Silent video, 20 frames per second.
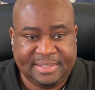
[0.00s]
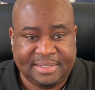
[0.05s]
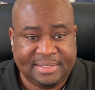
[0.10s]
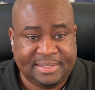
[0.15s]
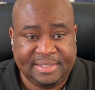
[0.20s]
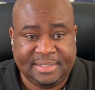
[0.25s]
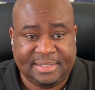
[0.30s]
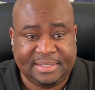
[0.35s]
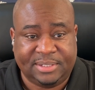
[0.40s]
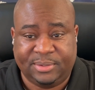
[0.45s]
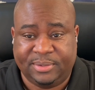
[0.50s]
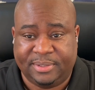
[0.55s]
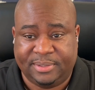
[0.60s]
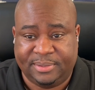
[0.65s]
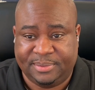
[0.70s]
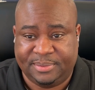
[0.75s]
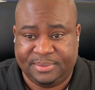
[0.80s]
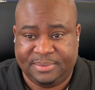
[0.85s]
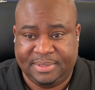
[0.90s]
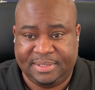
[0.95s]
this is
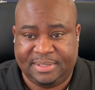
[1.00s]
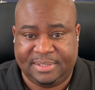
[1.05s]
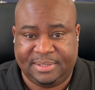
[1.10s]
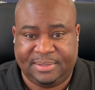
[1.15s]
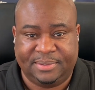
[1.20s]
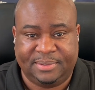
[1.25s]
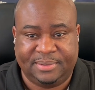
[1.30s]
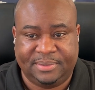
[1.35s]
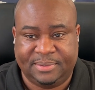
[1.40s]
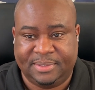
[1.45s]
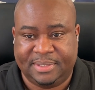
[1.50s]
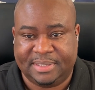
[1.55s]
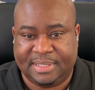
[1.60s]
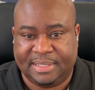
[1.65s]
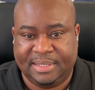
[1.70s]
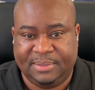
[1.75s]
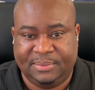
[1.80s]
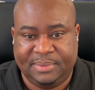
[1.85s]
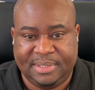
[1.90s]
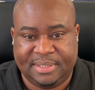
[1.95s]
critical. This is critical because
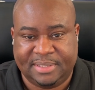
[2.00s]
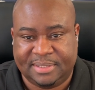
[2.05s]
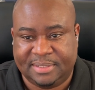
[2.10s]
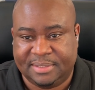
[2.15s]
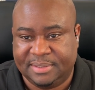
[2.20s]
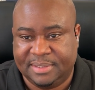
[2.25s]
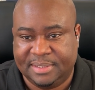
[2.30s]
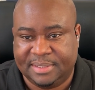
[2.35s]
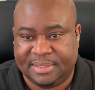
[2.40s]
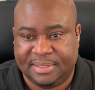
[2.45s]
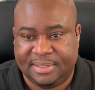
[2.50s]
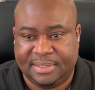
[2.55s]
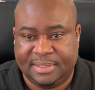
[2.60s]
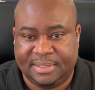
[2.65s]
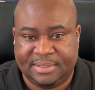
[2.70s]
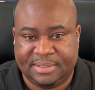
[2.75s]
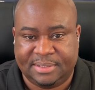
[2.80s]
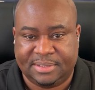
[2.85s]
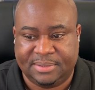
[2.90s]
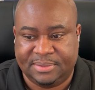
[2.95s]
I think we touched on this in
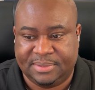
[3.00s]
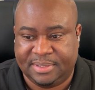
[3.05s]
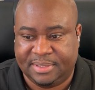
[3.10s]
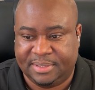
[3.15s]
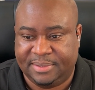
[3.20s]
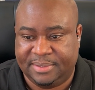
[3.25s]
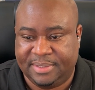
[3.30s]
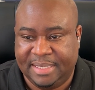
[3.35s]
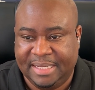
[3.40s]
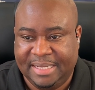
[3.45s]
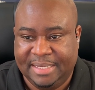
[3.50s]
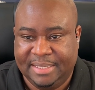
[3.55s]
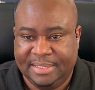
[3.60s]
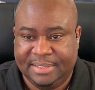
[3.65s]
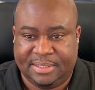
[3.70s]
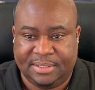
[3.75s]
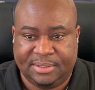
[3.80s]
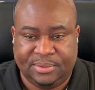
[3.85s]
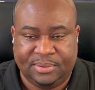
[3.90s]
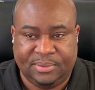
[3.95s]
another show, Terry.
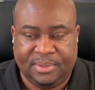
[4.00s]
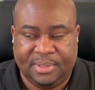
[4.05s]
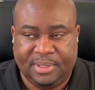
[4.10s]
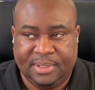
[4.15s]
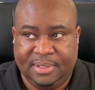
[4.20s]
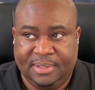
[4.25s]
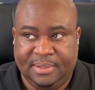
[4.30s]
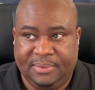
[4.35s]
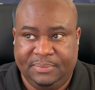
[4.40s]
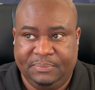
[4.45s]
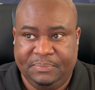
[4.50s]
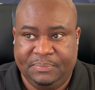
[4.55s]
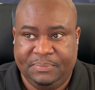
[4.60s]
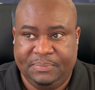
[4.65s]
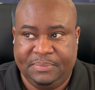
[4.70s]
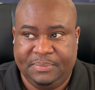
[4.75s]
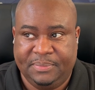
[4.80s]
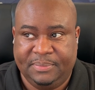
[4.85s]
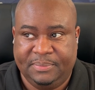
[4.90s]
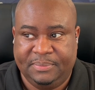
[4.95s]
So
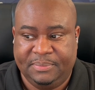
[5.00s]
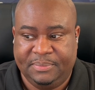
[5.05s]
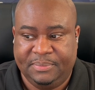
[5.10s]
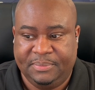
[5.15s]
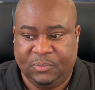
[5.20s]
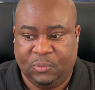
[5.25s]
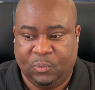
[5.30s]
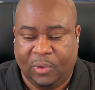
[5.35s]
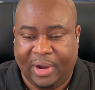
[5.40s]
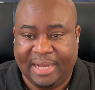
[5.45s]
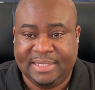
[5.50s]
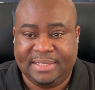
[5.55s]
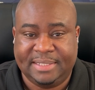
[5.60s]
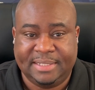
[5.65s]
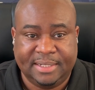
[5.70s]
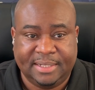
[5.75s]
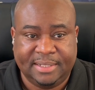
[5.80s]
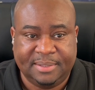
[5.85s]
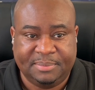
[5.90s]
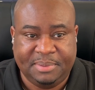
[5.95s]

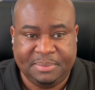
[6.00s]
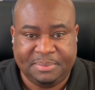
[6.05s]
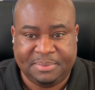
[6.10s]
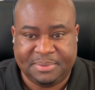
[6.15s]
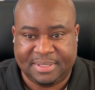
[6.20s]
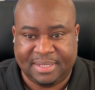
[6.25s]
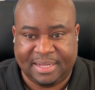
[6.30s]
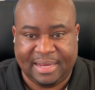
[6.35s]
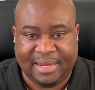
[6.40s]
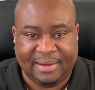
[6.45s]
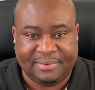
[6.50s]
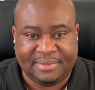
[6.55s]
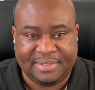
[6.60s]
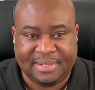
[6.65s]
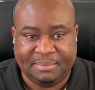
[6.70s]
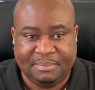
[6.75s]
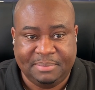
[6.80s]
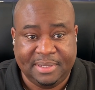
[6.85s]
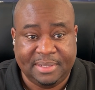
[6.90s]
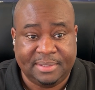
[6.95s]
watching other people's lives
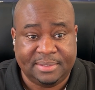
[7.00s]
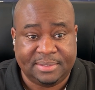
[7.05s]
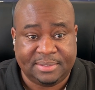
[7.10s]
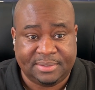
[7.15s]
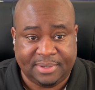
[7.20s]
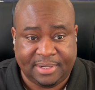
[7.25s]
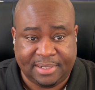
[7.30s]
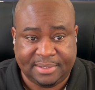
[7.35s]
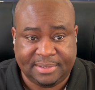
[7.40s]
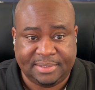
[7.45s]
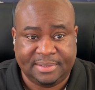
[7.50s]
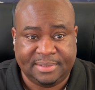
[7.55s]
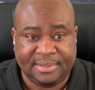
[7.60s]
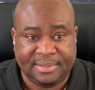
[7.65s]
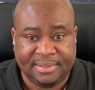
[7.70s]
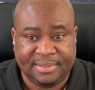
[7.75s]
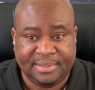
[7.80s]
can be a distraction,